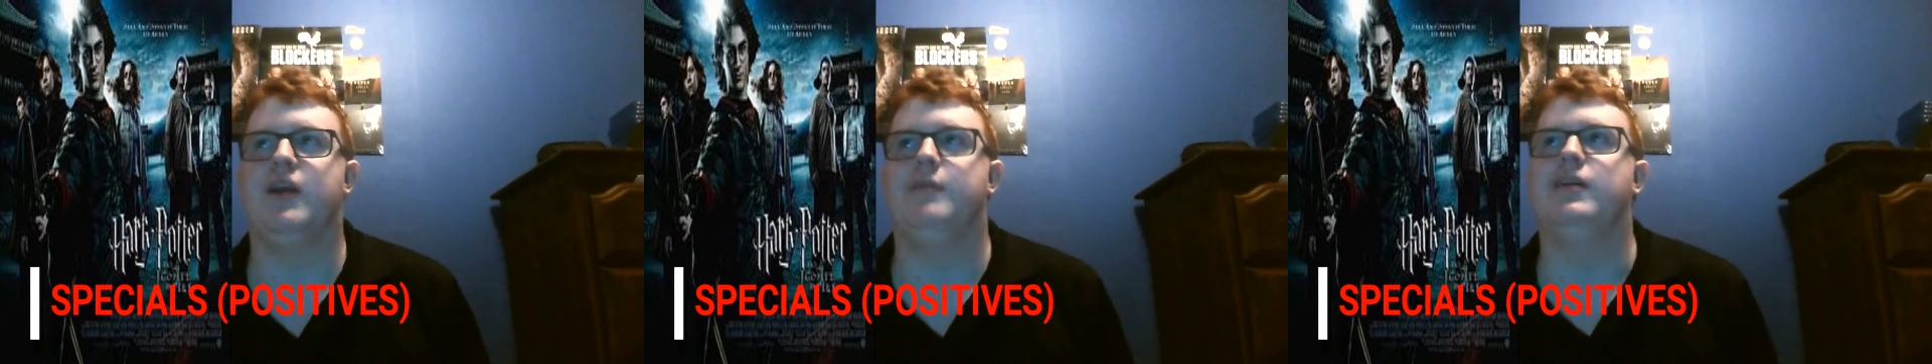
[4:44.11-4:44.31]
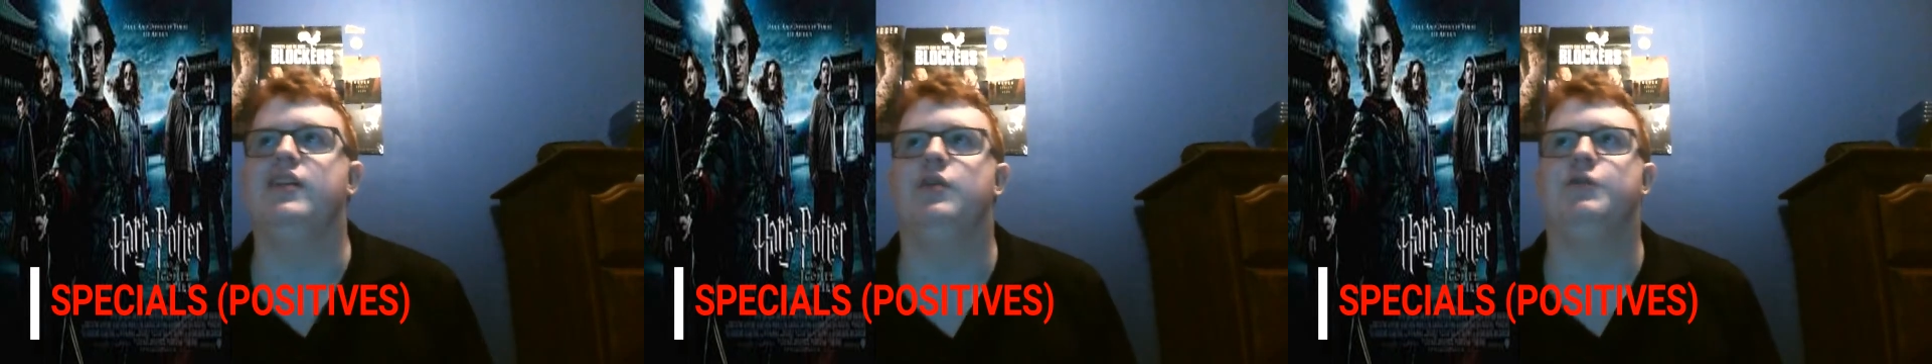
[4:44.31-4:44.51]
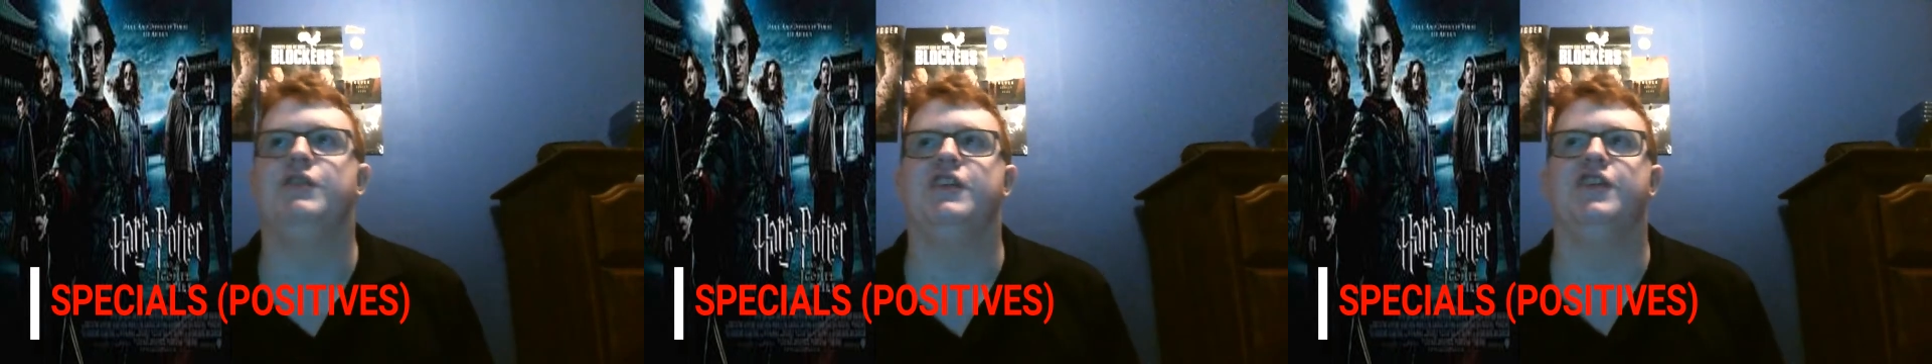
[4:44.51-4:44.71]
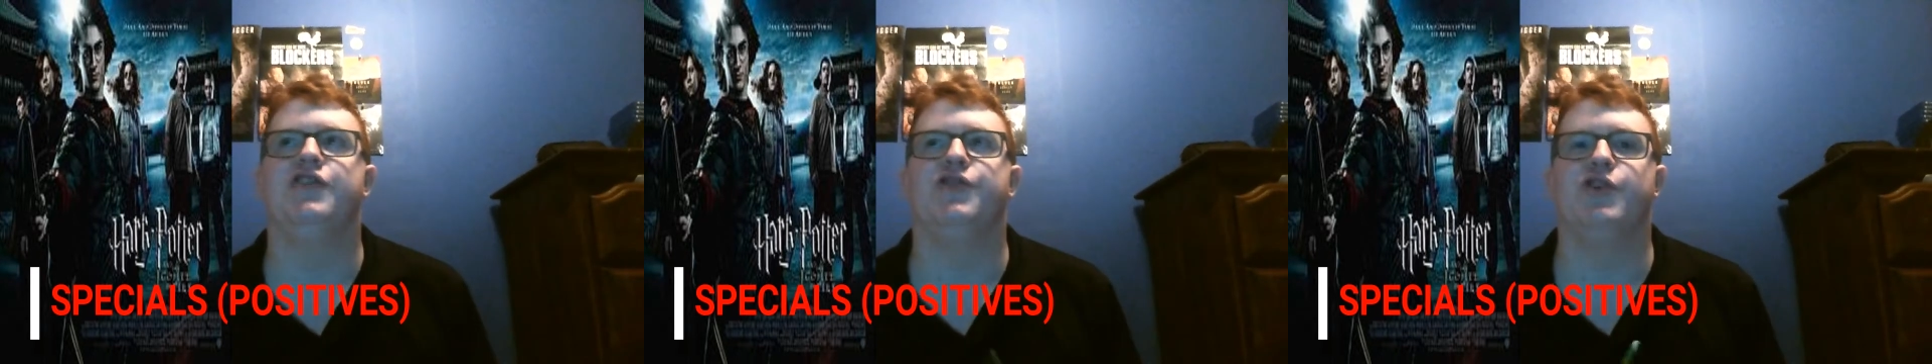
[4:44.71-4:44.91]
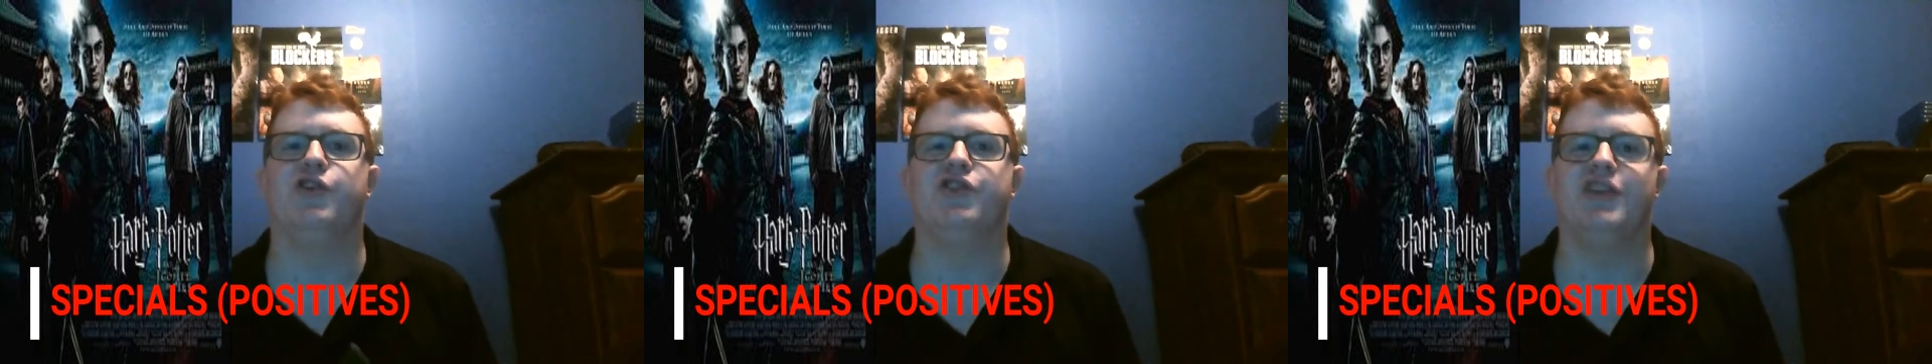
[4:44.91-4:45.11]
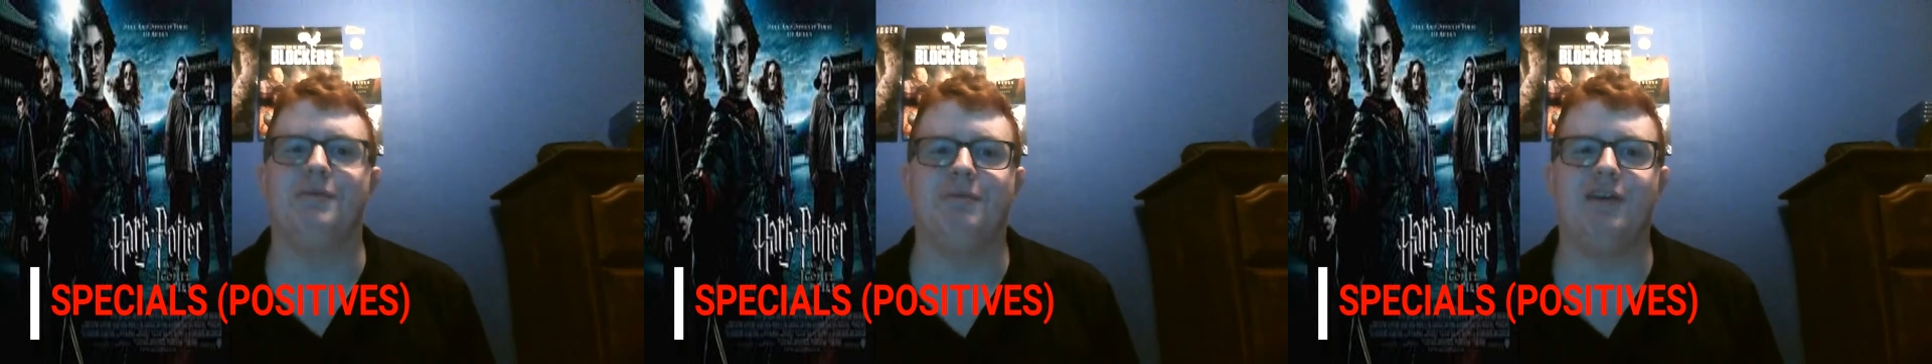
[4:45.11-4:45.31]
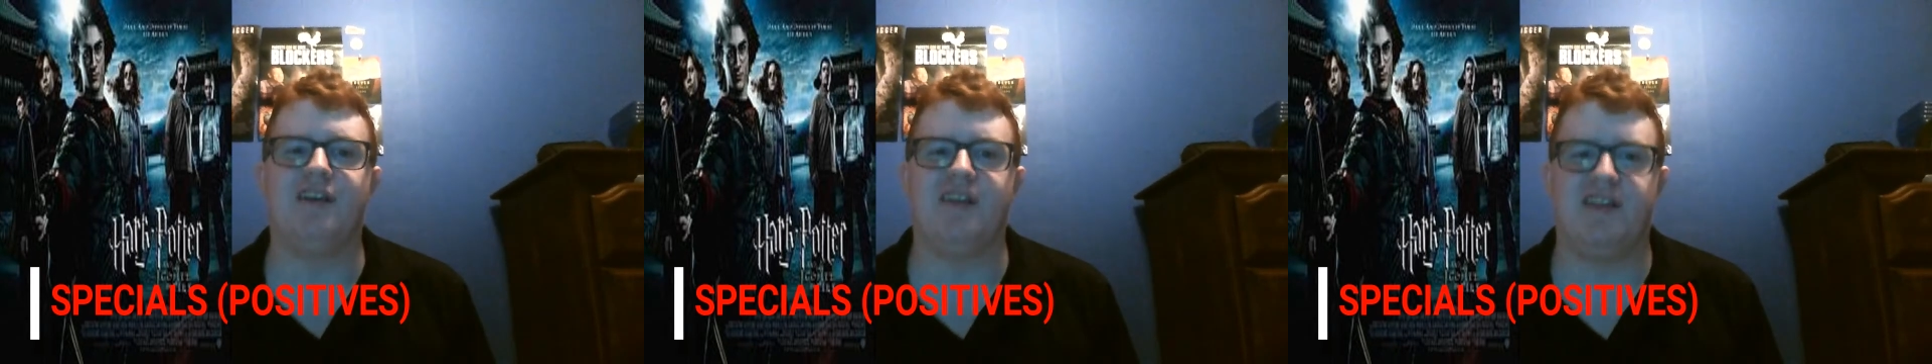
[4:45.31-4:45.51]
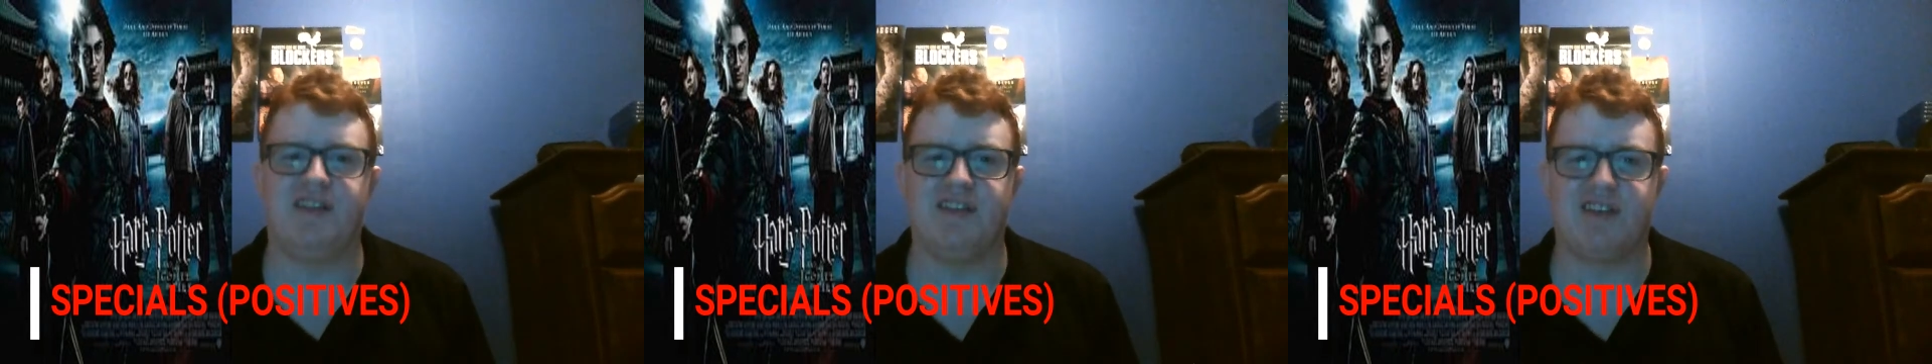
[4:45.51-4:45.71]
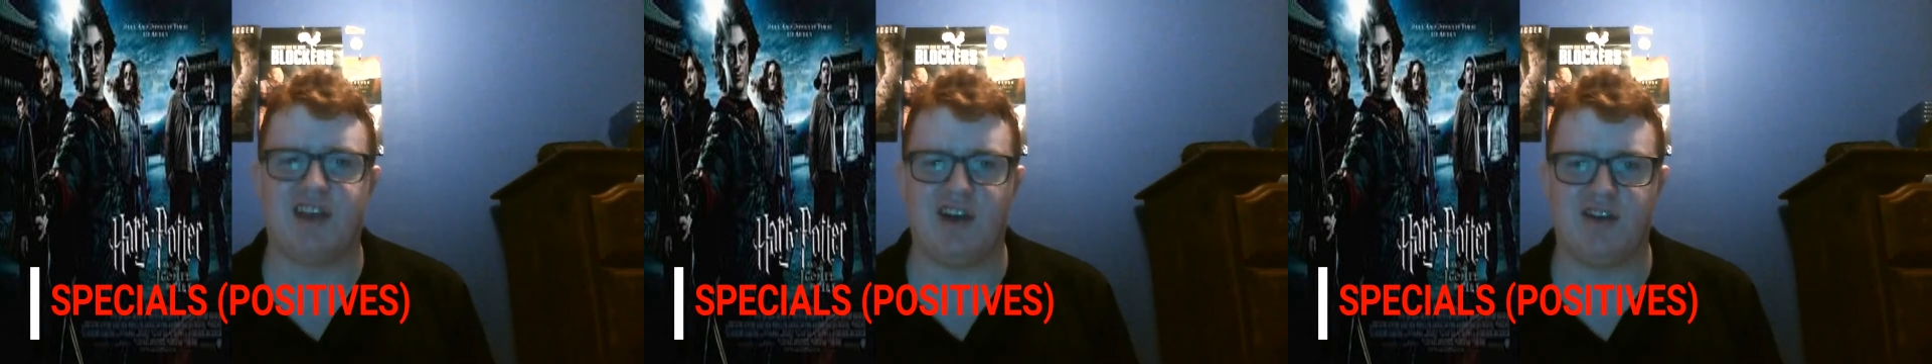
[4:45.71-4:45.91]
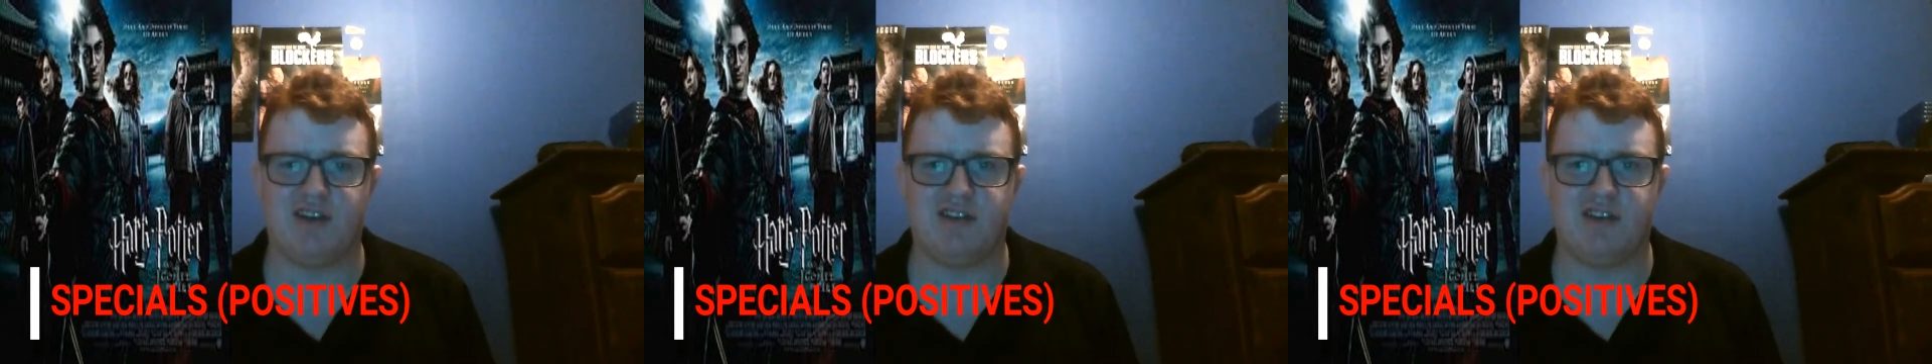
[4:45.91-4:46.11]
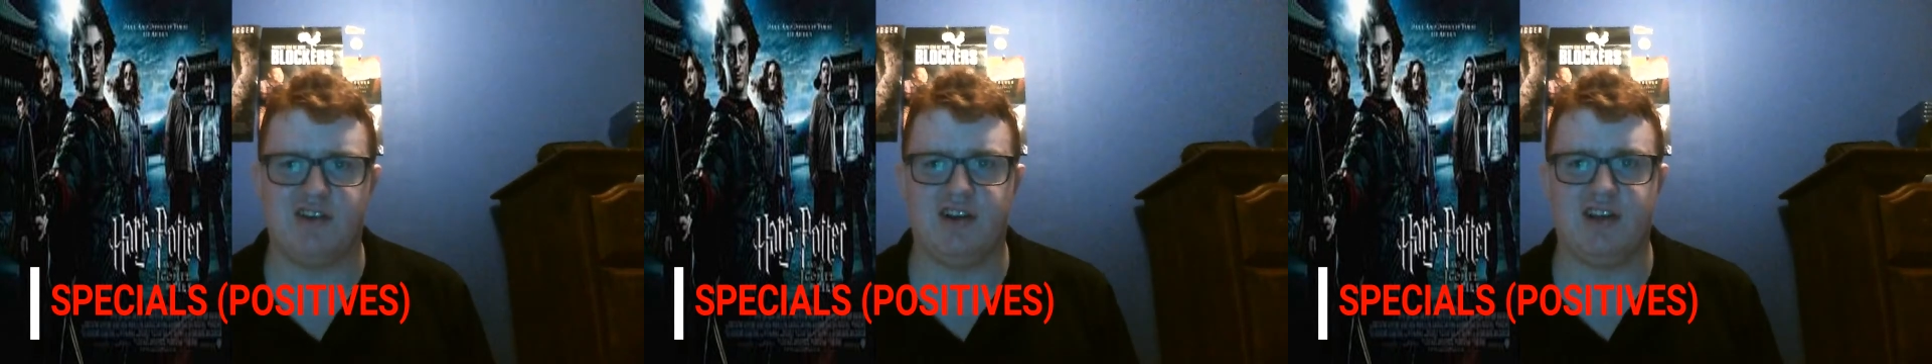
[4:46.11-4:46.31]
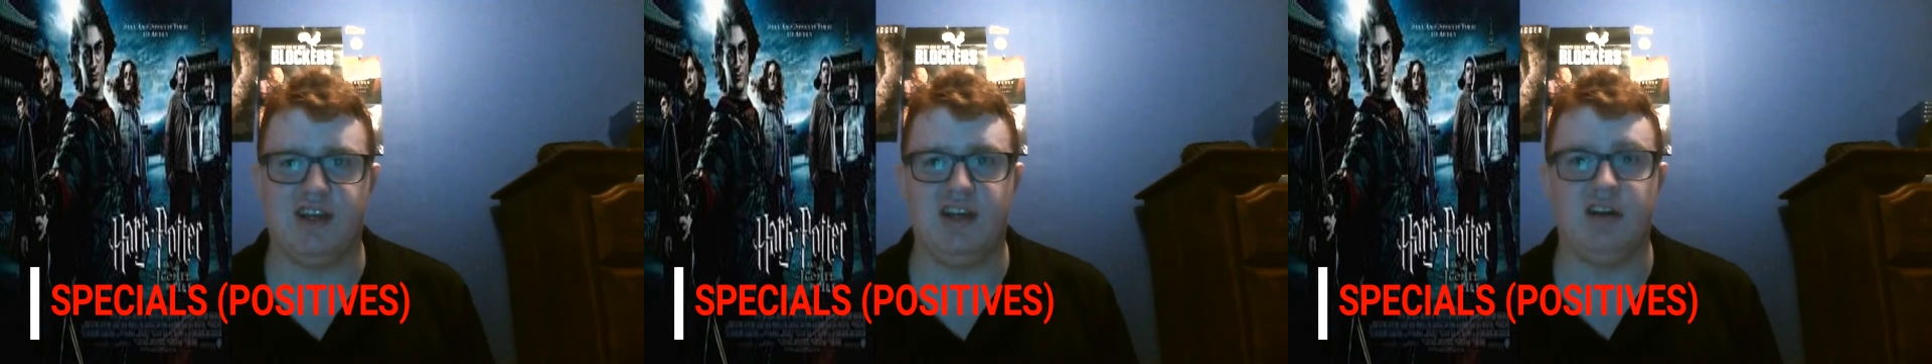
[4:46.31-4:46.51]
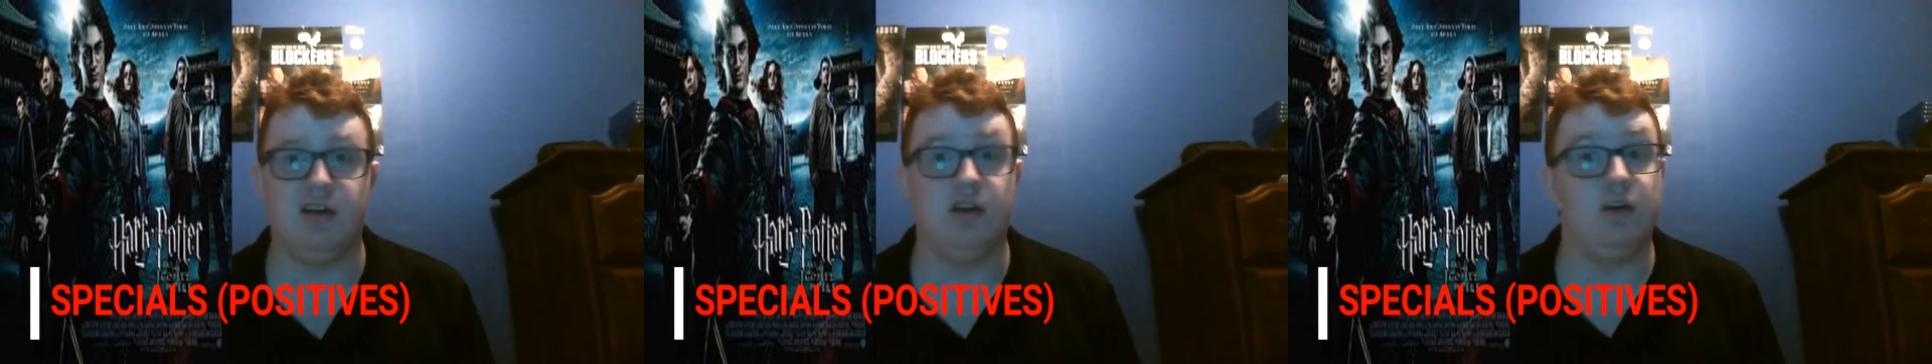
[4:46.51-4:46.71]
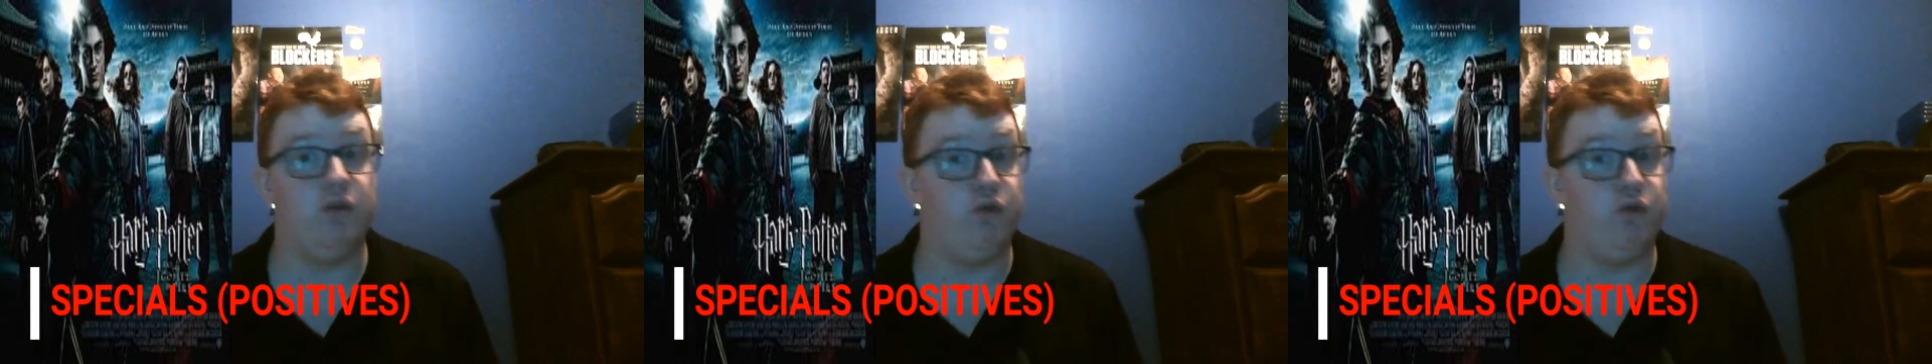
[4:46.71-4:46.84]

I believe this was his first appearance as his character, and he